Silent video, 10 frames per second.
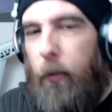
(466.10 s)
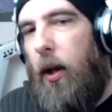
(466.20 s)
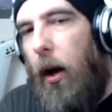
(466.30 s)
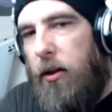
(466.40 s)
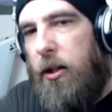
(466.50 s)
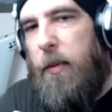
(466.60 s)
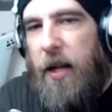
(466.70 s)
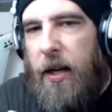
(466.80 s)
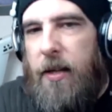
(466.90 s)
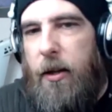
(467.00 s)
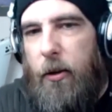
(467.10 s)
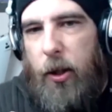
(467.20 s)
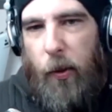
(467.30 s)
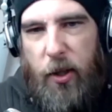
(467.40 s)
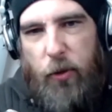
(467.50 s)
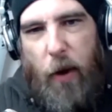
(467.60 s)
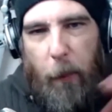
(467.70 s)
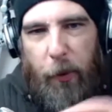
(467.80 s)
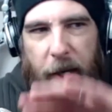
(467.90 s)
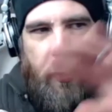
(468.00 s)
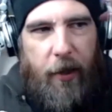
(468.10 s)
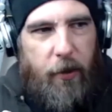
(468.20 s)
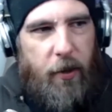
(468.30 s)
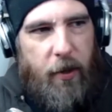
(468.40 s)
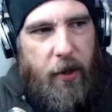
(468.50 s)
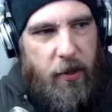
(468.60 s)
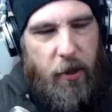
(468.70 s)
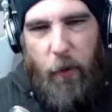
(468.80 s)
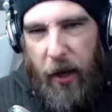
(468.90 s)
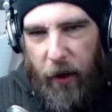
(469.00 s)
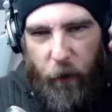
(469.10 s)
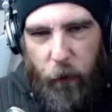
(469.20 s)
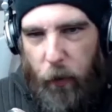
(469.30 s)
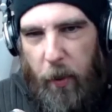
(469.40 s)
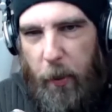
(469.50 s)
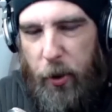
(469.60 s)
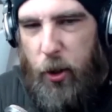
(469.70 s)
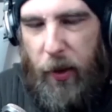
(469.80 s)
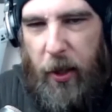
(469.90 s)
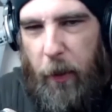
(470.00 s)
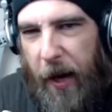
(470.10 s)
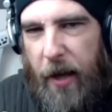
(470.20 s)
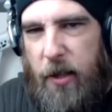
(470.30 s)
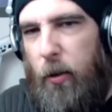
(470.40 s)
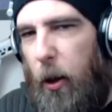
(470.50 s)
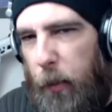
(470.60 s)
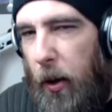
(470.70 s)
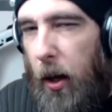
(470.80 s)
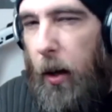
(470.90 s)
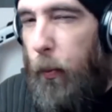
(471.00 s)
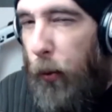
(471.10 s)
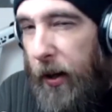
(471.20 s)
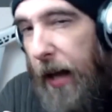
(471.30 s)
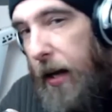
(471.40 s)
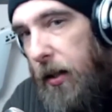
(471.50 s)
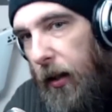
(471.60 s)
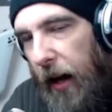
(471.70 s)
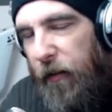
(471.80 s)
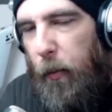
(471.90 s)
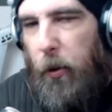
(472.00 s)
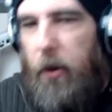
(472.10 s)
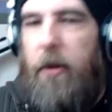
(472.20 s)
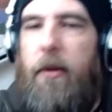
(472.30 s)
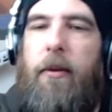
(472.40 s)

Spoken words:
And it will also be easier to extrapolate things that you might have remembered doing in the past or help bring that to life more.